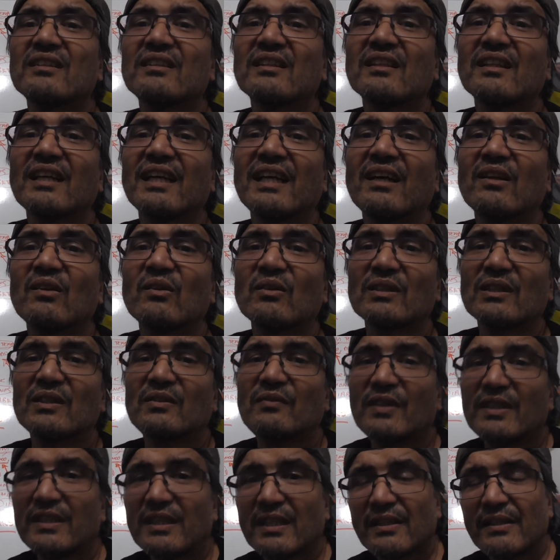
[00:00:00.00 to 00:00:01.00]
I don't know how long this
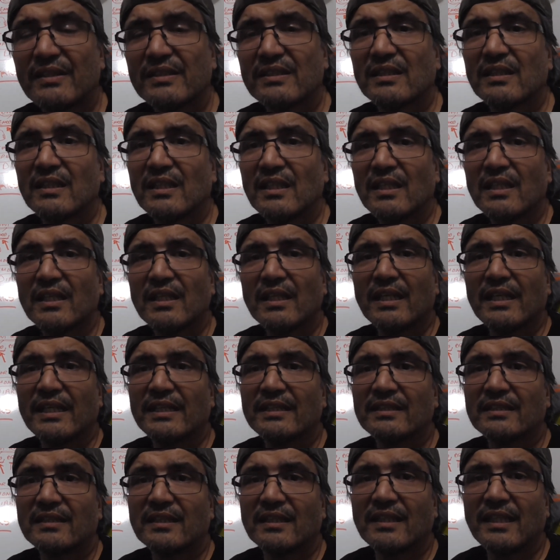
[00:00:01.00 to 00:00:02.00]
video is.
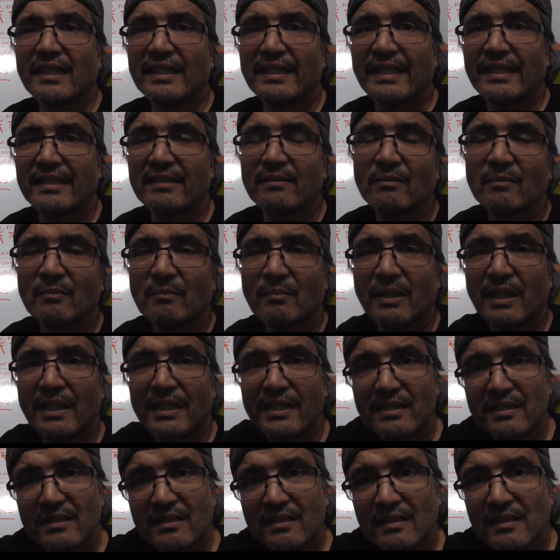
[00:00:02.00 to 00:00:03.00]
And uh, again,
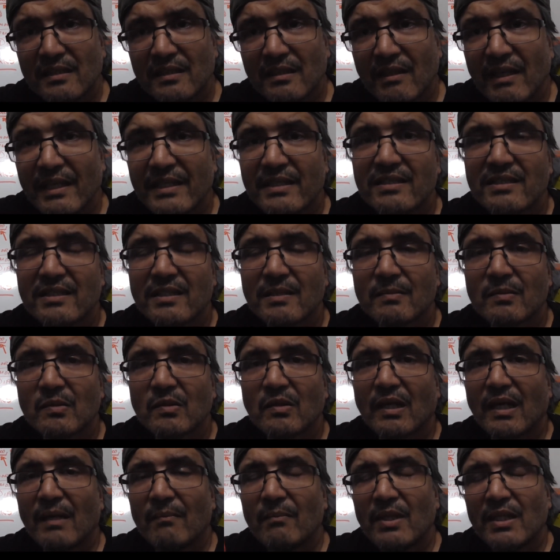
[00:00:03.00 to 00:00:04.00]
please like and
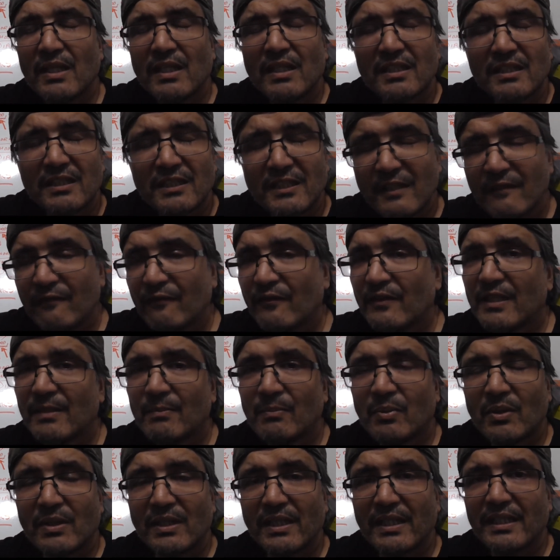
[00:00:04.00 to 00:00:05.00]
subscribe definitely
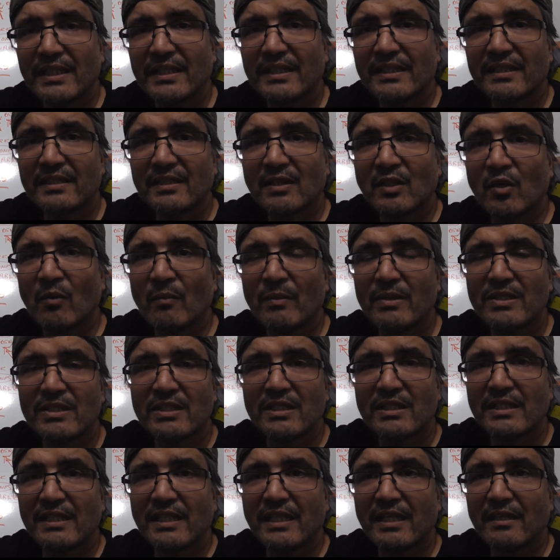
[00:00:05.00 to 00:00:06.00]
put any
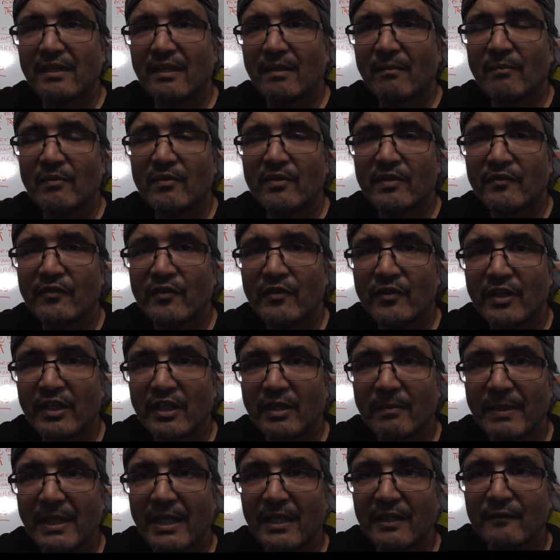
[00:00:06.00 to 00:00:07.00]
comments in there if you
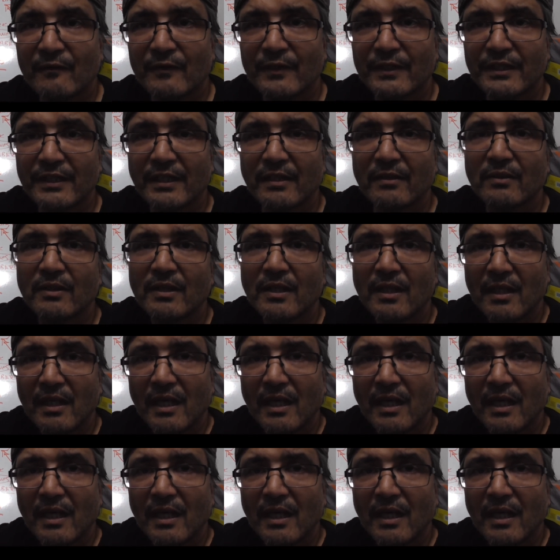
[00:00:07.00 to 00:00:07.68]
think about the video,